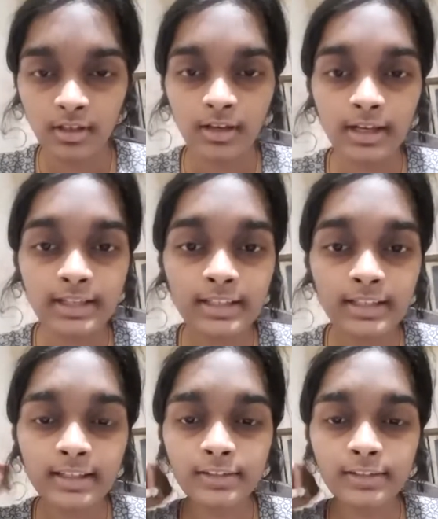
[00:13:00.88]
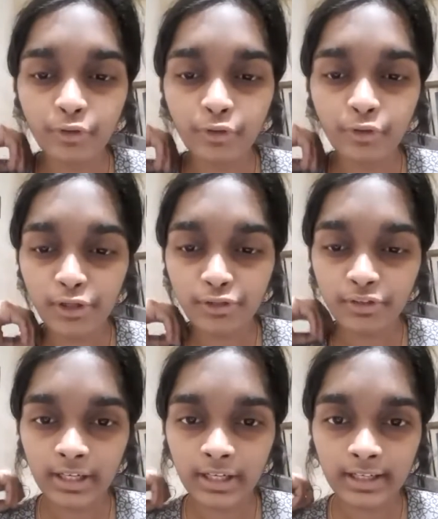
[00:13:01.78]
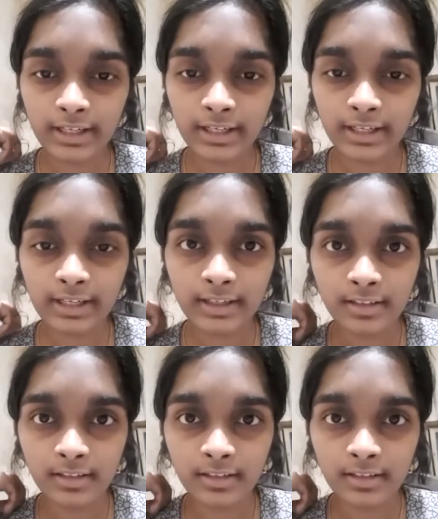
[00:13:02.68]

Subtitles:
In that case, sodium also can take it.